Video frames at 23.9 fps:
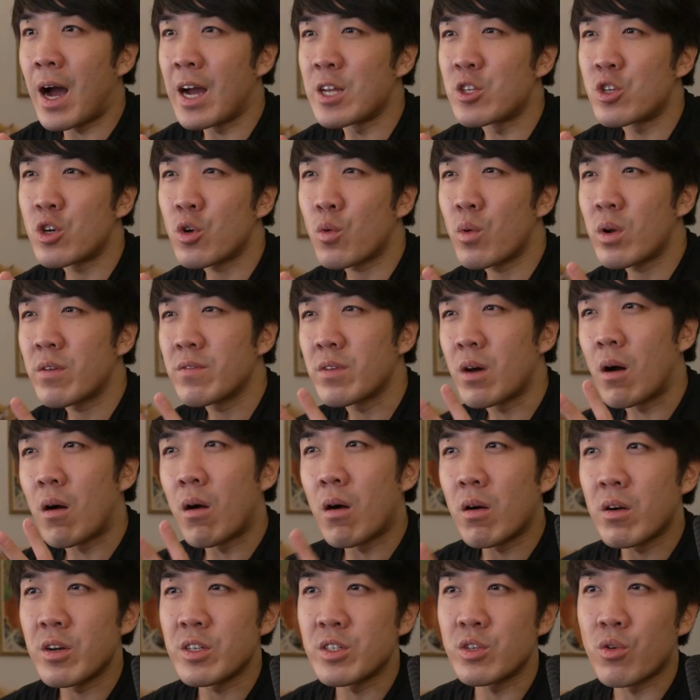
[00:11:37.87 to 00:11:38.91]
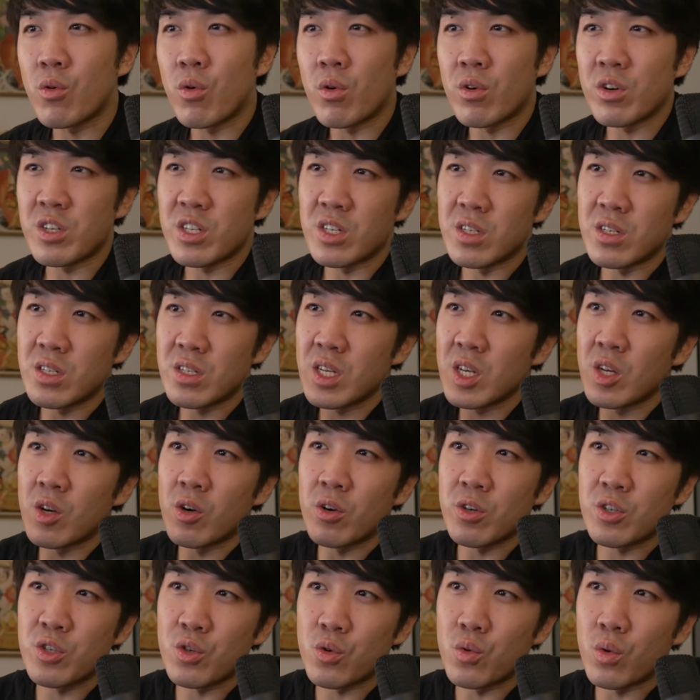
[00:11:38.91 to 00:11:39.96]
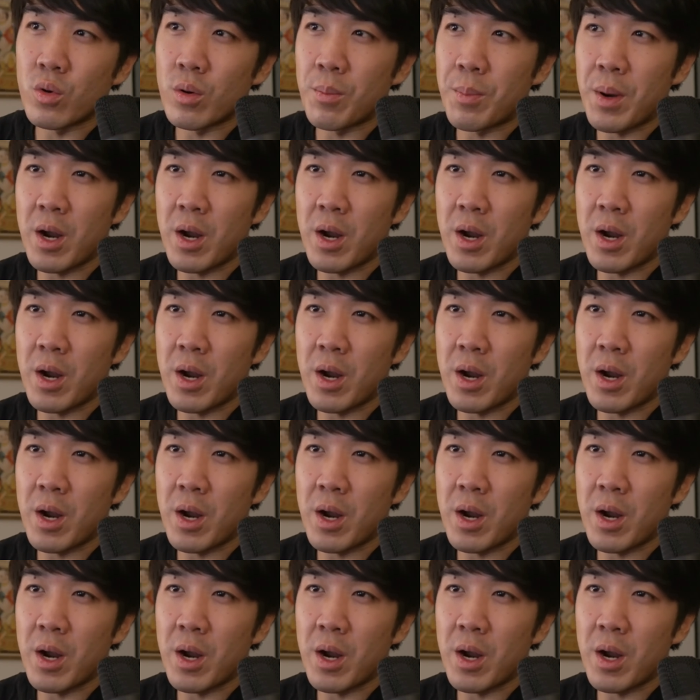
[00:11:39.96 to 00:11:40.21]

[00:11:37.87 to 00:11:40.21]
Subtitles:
I took one of the hardest courses in our school.